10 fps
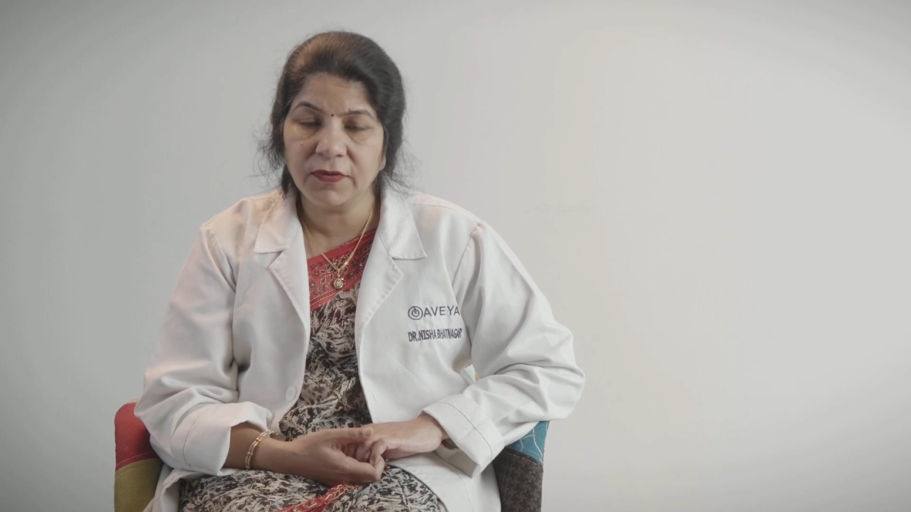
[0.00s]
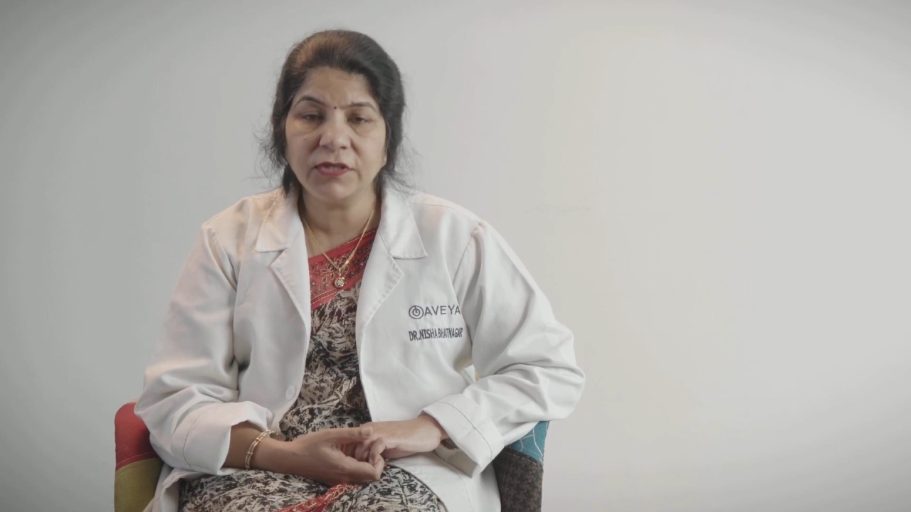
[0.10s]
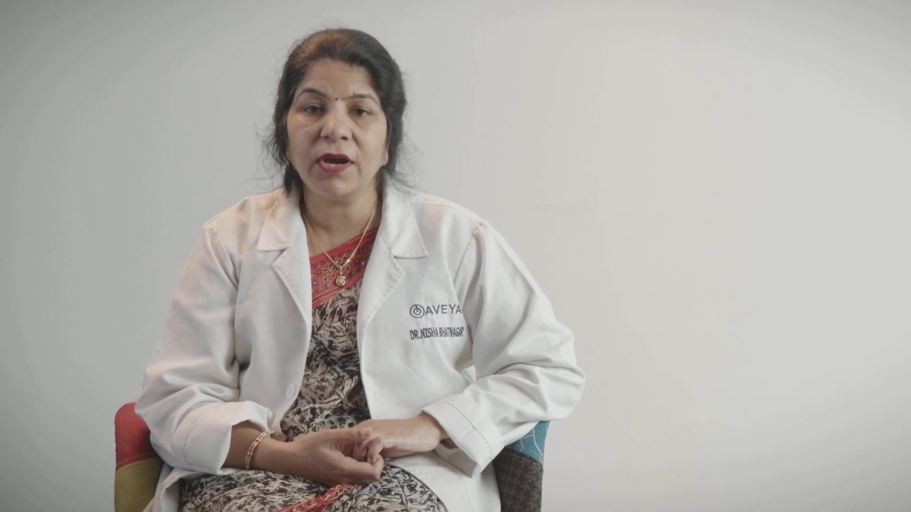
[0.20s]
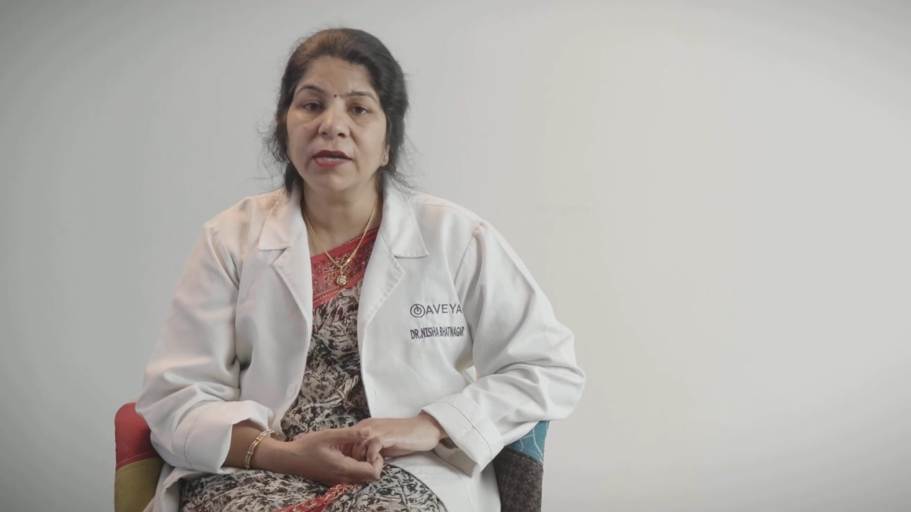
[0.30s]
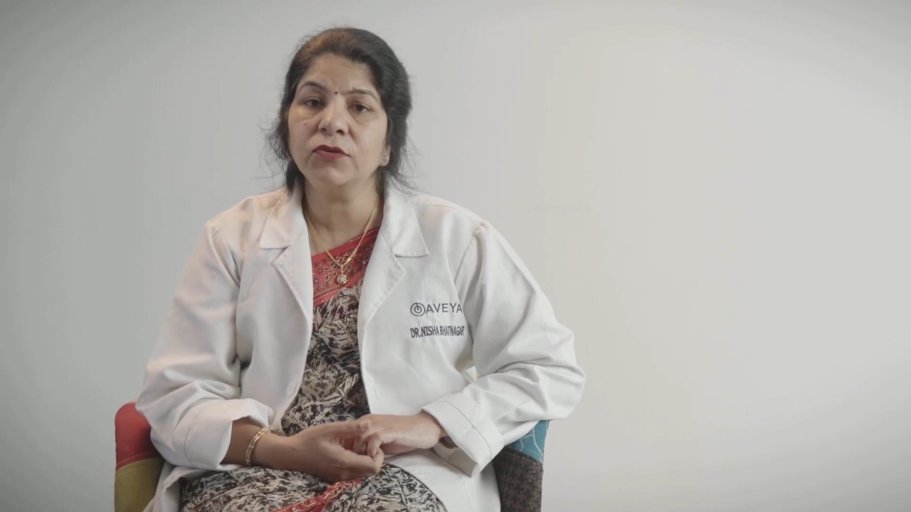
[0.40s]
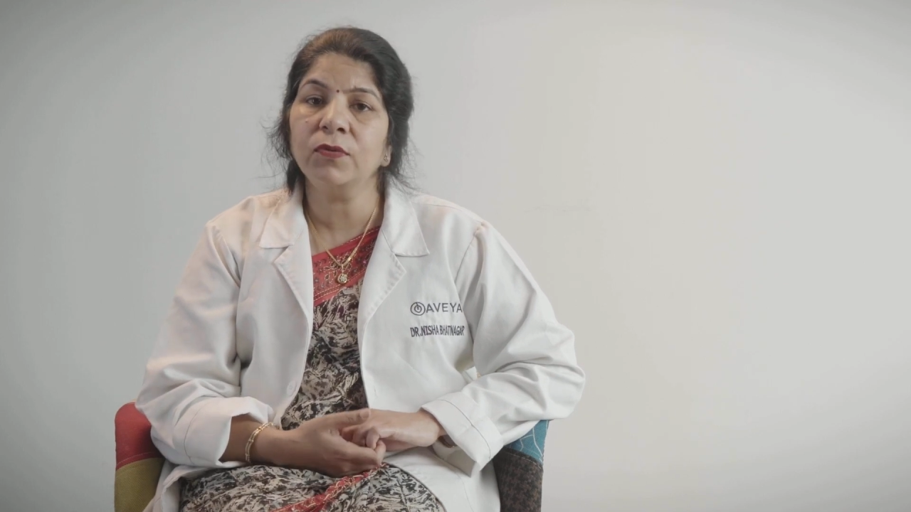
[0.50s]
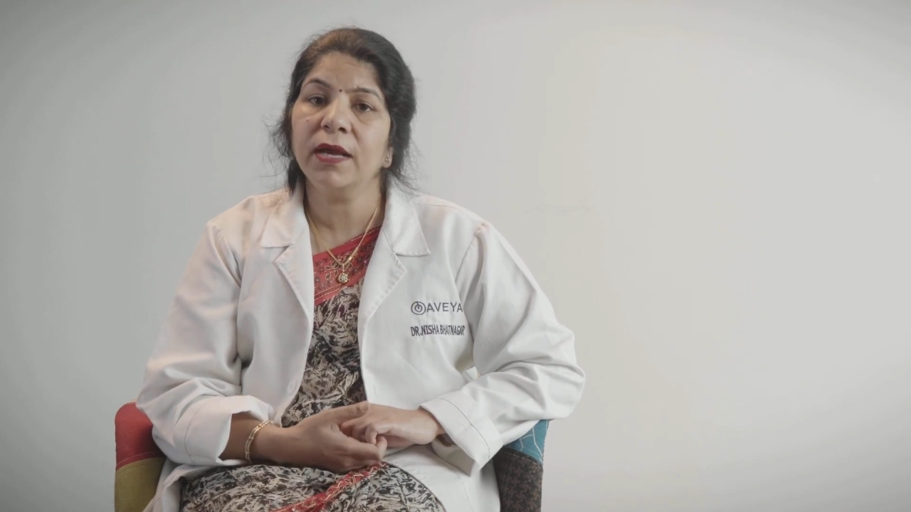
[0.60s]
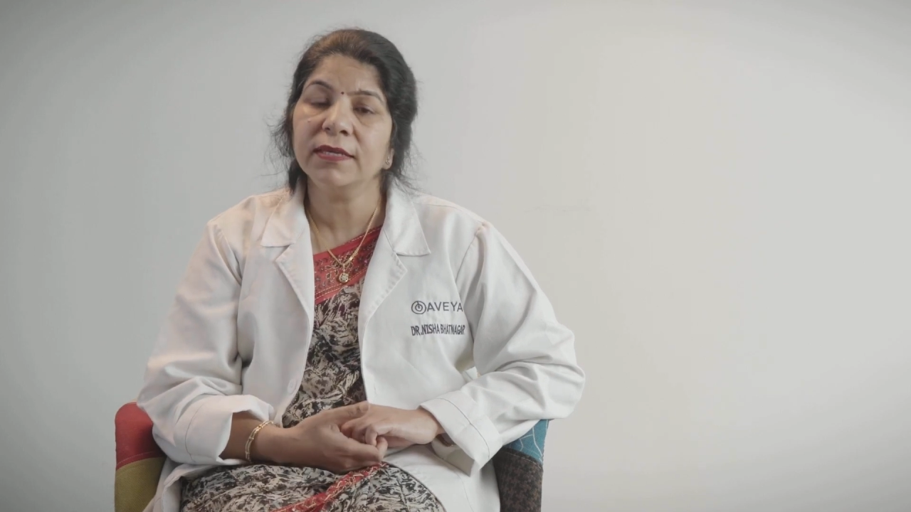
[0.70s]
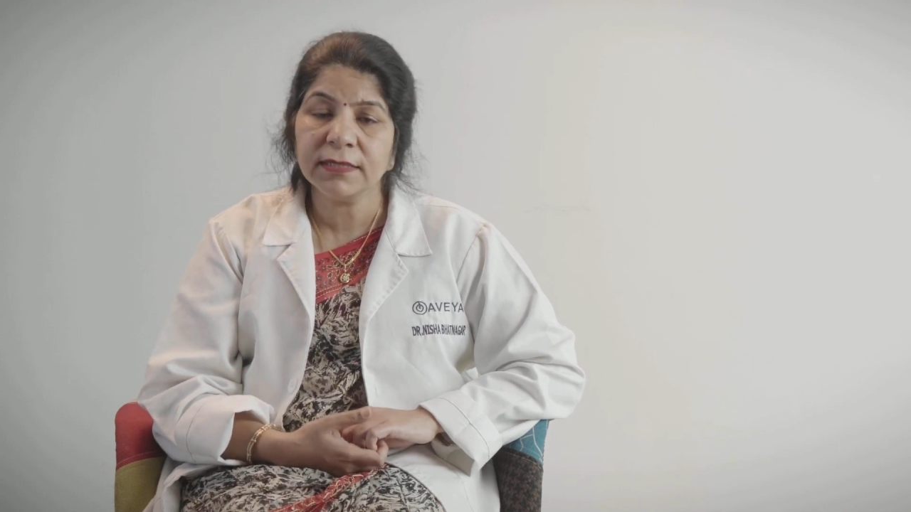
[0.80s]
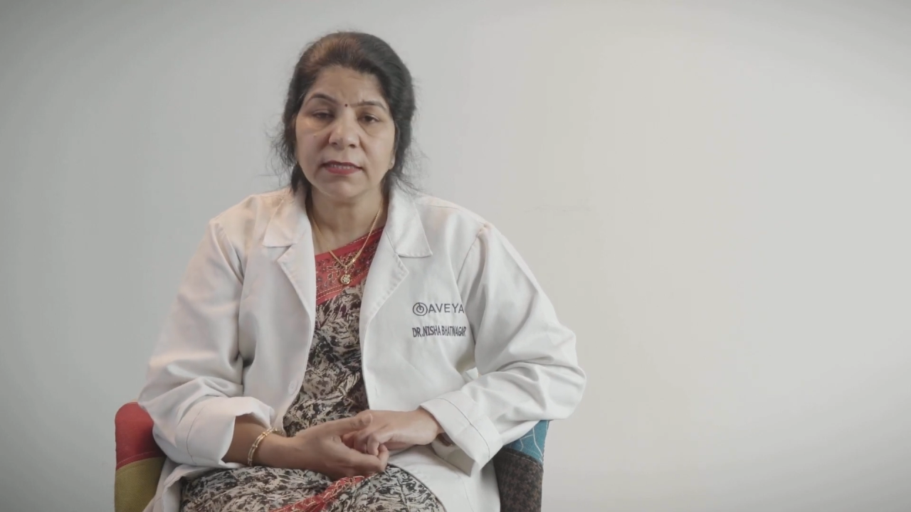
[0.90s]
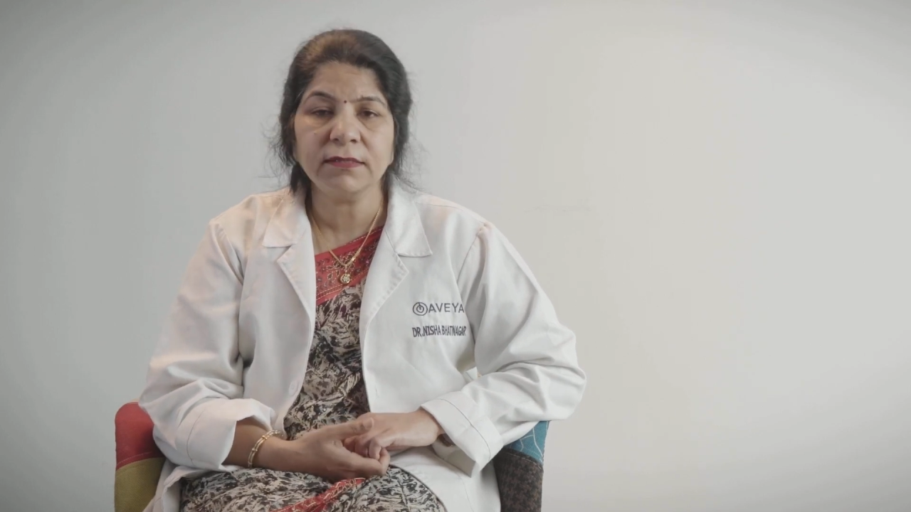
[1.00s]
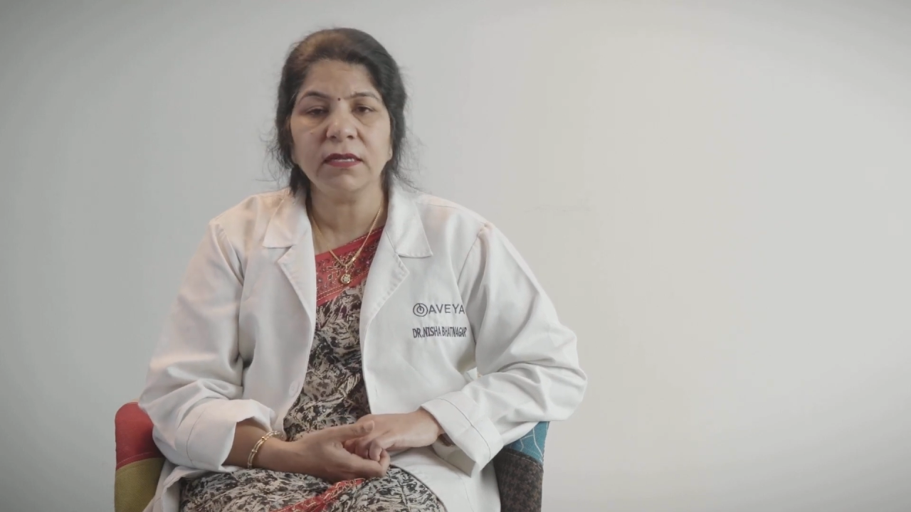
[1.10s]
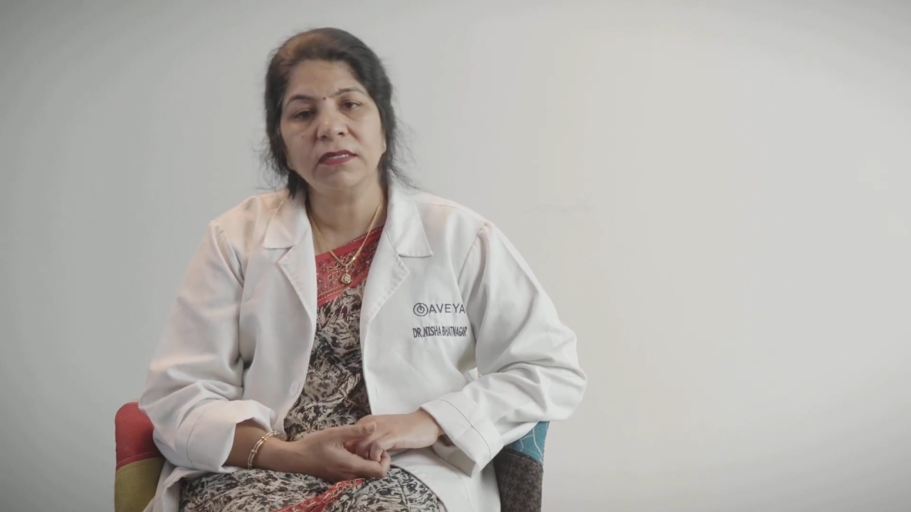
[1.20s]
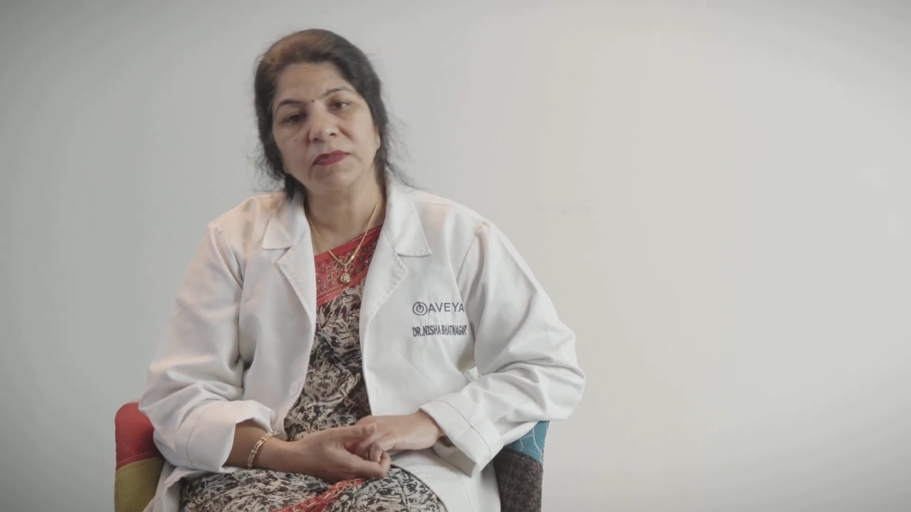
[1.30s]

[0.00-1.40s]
We try to assess the